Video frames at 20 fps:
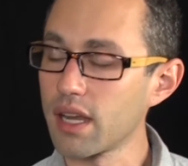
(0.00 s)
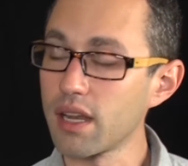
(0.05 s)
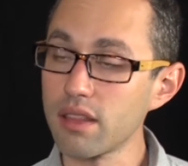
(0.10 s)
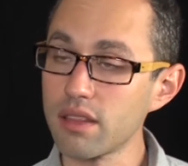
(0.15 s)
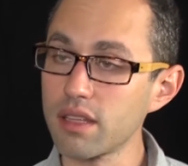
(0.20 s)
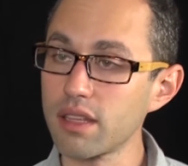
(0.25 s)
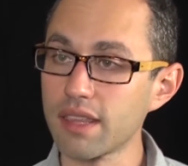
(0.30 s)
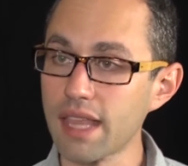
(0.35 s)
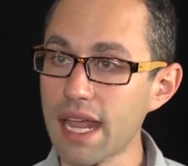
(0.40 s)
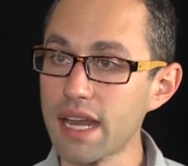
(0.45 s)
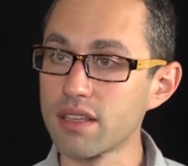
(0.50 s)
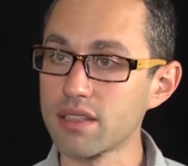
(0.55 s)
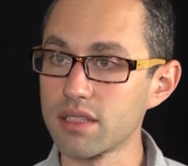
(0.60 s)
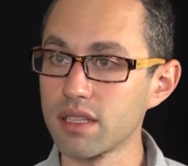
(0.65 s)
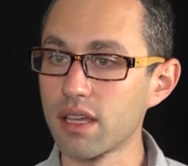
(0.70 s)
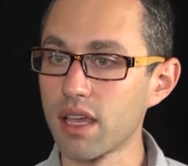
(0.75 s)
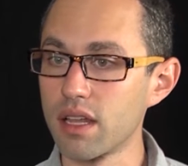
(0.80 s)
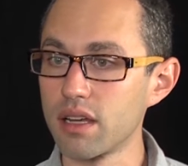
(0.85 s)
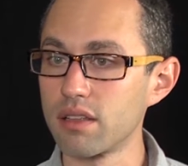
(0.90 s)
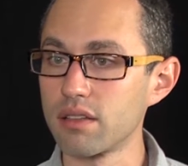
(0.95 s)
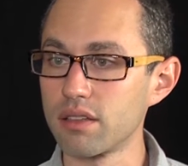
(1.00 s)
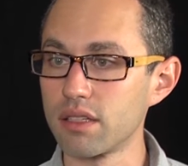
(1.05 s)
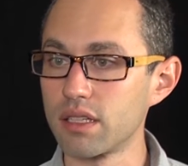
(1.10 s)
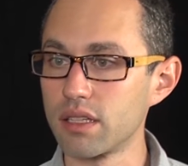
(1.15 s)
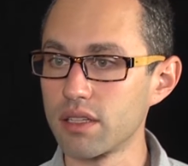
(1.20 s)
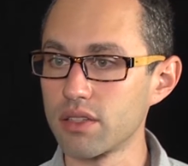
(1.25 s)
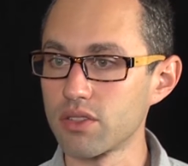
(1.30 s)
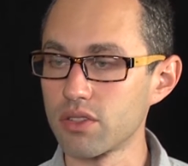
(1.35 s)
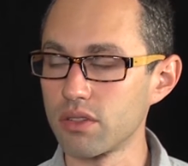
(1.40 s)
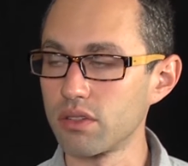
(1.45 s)
And I think that is the kind of
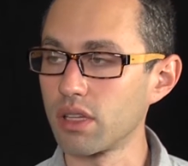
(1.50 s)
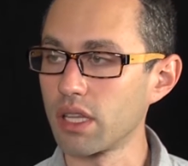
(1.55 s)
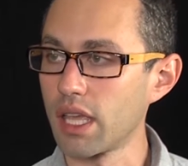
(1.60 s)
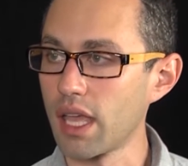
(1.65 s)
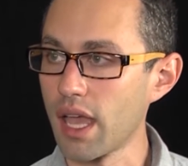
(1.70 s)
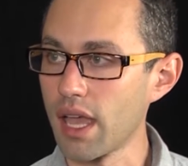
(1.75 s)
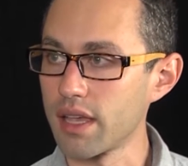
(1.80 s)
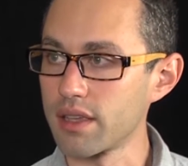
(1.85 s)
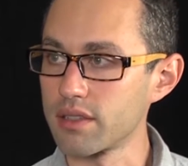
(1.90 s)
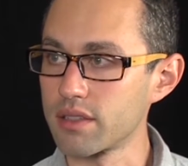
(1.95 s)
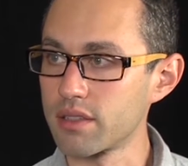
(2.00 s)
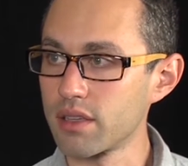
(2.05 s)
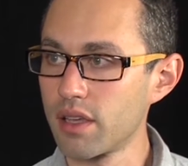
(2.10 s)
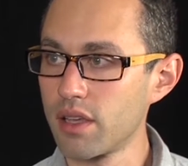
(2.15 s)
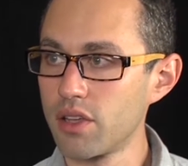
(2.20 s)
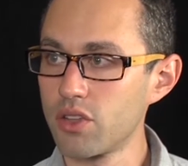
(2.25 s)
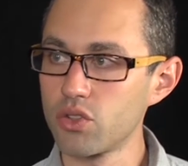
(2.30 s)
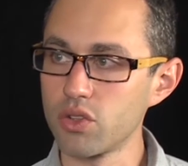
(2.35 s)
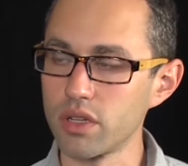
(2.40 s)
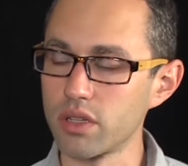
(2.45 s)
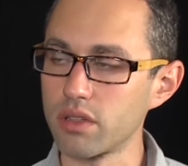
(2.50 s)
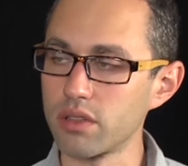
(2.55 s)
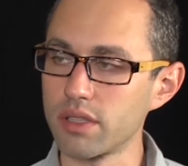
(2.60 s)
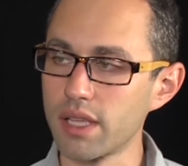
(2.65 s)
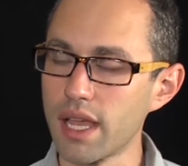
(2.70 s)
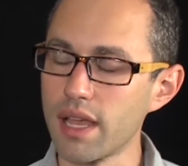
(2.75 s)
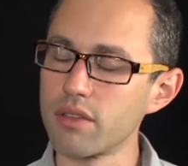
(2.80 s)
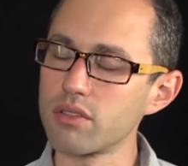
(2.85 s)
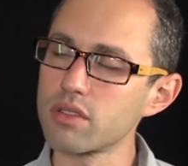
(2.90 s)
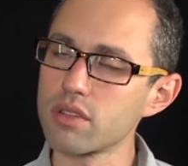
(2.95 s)
thing that certainly has trickled
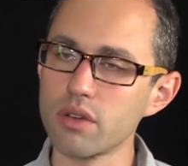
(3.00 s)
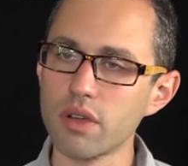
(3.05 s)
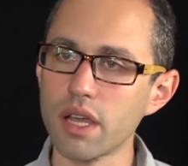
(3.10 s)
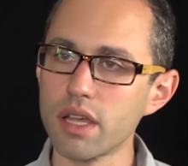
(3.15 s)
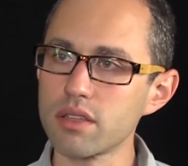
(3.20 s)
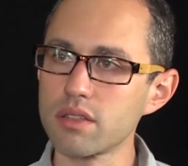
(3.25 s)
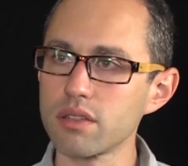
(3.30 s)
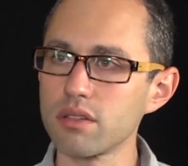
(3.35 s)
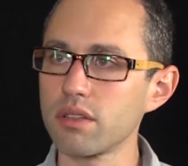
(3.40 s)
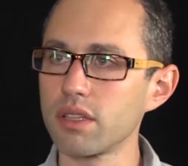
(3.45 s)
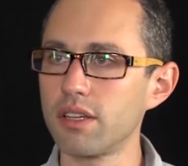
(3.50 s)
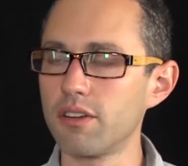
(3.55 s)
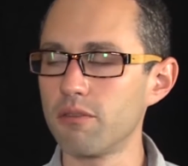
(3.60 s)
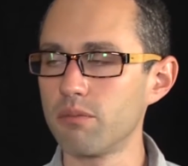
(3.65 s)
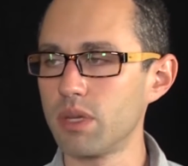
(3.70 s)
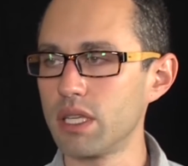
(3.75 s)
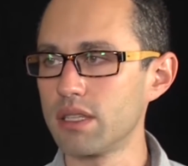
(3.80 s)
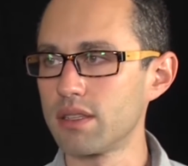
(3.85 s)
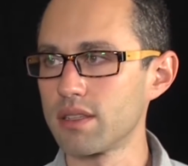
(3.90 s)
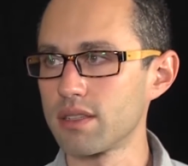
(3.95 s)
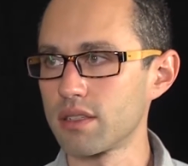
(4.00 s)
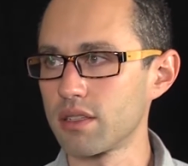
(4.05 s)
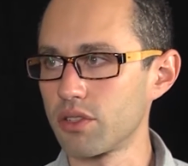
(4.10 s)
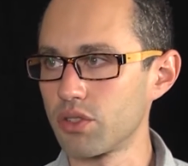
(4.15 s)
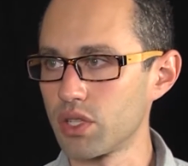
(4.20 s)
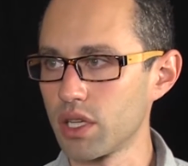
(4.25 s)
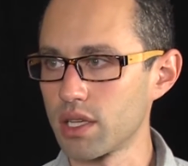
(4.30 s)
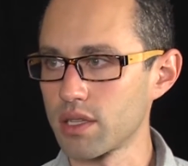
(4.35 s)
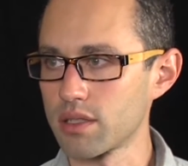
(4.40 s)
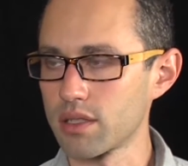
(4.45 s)
down. So I certainly don't mean to
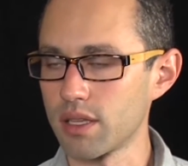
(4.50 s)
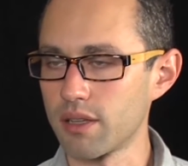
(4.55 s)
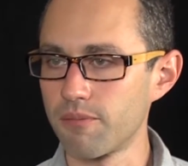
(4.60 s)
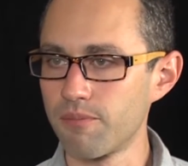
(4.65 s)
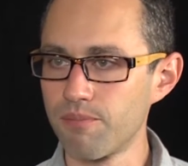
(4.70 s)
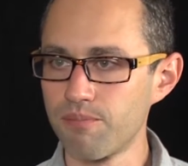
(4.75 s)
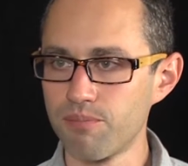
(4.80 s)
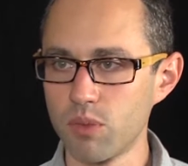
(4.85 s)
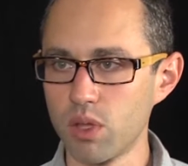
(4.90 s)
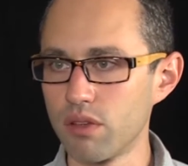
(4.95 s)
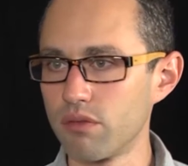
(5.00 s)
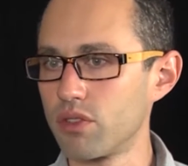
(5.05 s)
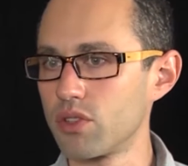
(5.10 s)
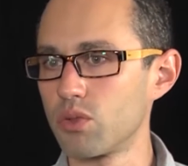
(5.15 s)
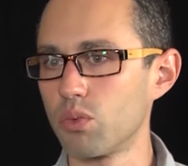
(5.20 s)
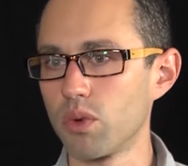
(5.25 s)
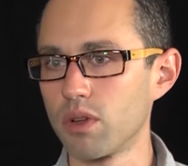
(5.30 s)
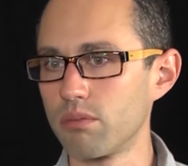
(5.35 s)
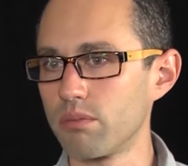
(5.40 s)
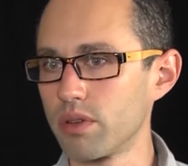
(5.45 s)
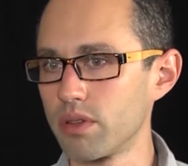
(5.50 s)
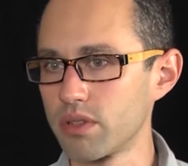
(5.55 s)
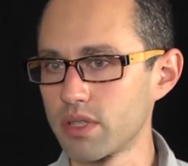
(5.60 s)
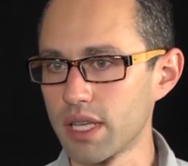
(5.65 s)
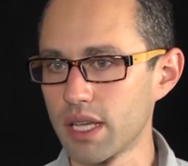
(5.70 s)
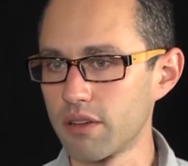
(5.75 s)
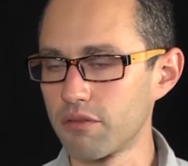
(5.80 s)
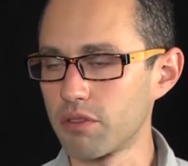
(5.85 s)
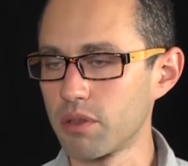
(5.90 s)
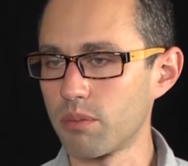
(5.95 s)
suggest that you have this
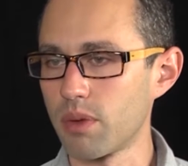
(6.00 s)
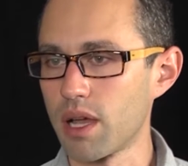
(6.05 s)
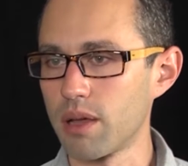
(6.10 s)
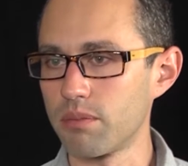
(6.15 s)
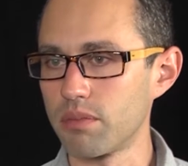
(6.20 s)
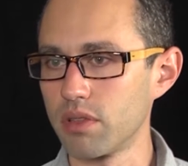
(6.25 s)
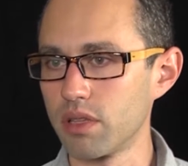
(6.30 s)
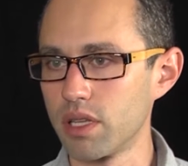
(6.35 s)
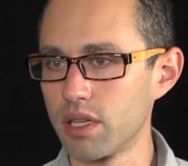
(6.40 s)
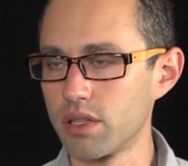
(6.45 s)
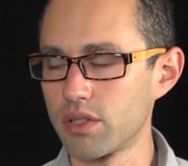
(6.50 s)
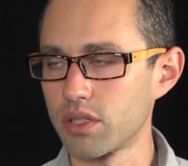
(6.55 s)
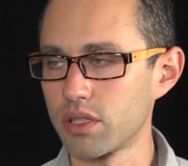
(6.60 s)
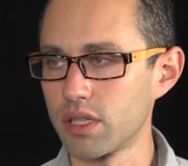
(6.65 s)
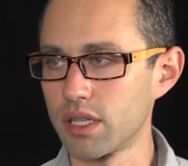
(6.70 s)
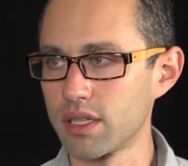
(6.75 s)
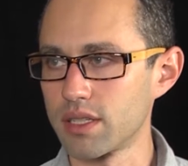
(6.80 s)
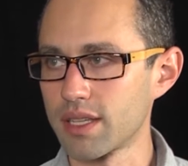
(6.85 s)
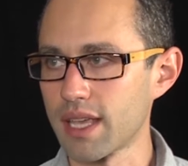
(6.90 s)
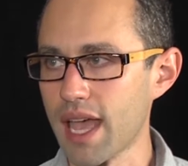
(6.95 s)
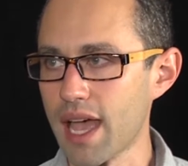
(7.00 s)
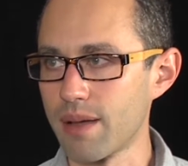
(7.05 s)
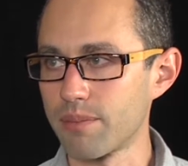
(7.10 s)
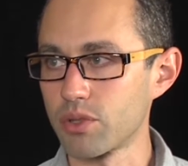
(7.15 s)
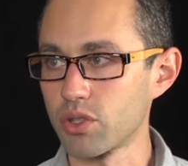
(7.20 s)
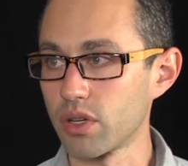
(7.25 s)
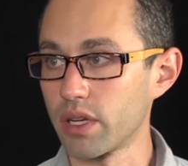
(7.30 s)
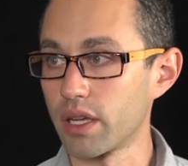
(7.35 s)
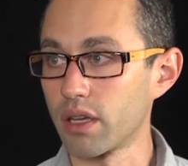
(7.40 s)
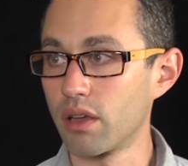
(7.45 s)
1% of the population that is
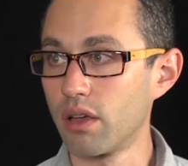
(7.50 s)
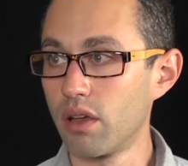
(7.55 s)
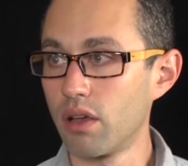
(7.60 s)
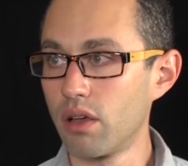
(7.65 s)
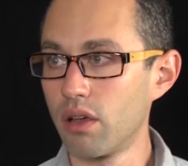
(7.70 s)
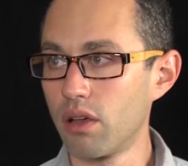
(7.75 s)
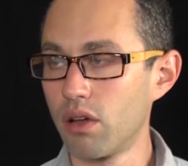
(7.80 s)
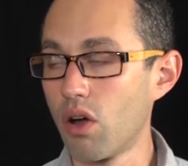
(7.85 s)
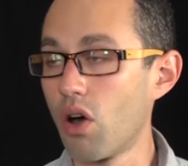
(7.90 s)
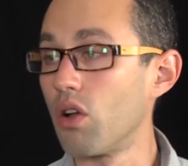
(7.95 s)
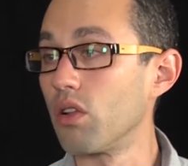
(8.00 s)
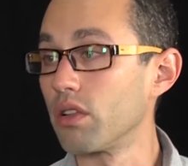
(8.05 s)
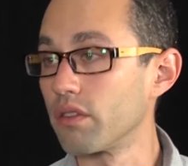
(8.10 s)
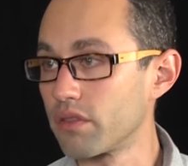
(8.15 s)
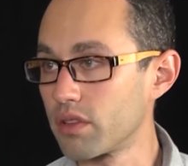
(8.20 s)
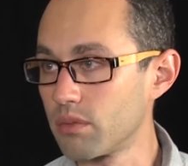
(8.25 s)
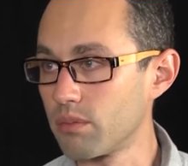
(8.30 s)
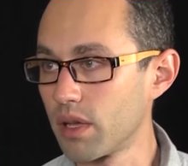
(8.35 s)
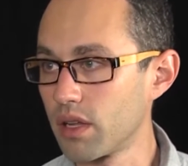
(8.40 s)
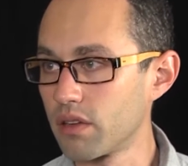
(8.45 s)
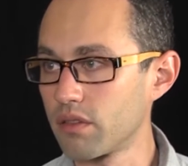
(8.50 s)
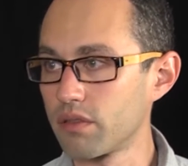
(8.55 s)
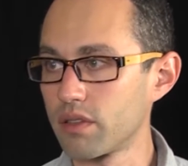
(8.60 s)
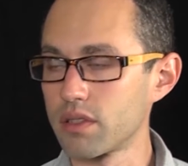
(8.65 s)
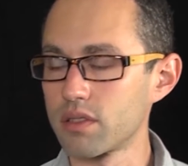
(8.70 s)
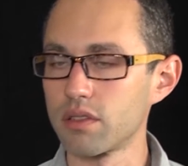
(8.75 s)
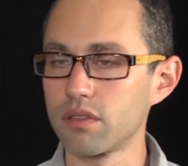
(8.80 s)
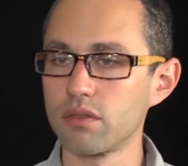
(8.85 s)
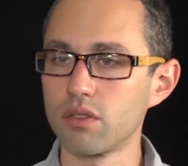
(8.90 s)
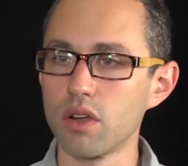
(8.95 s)
capturing all of the
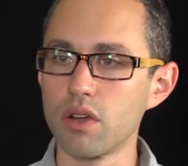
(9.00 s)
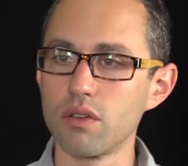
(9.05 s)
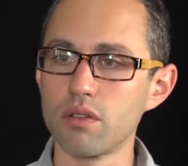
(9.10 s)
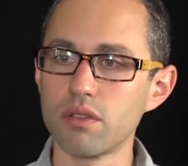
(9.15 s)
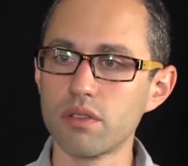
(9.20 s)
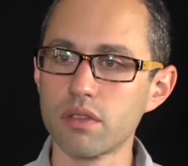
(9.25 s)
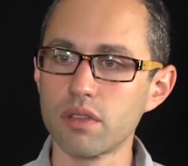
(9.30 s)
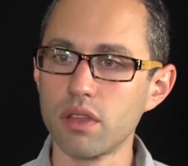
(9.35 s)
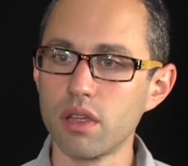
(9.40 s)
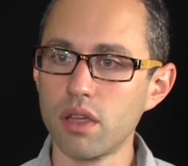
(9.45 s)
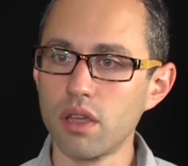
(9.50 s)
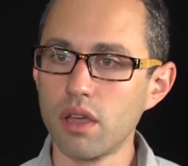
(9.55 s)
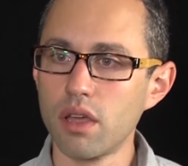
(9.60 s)
benefits of growth.